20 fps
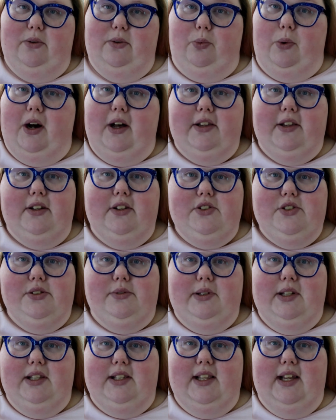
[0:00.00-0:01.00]
while you're
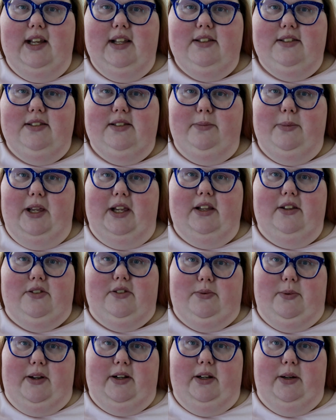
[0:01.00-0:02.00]
doing that to make a
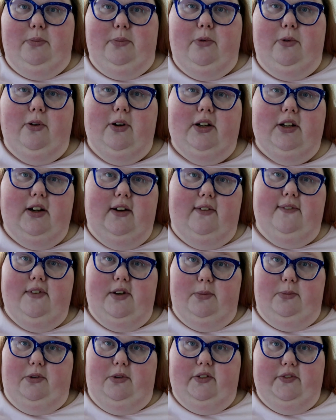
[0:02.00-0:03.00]
sweater more
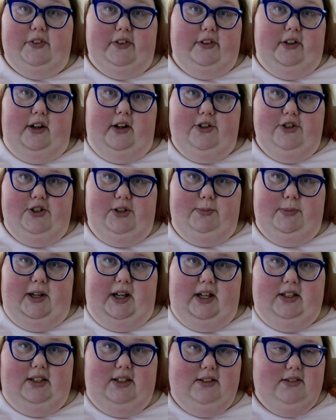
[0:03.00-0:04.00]
comfortable for larger
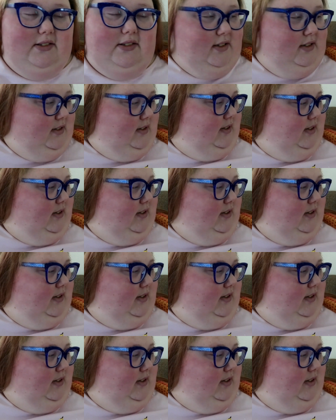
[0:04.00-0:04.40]
bodies.